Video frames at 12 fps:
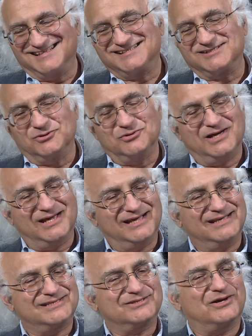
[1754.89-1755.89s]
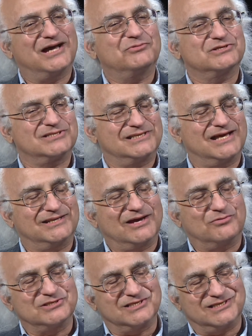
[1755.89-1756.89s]
So I was
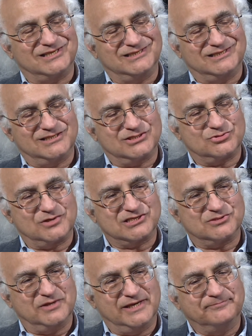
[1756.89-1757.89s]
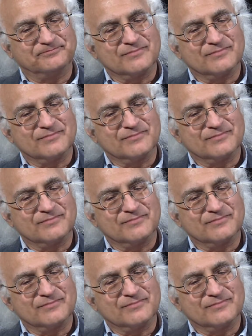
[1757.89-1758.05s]
that was the thing that distressed me.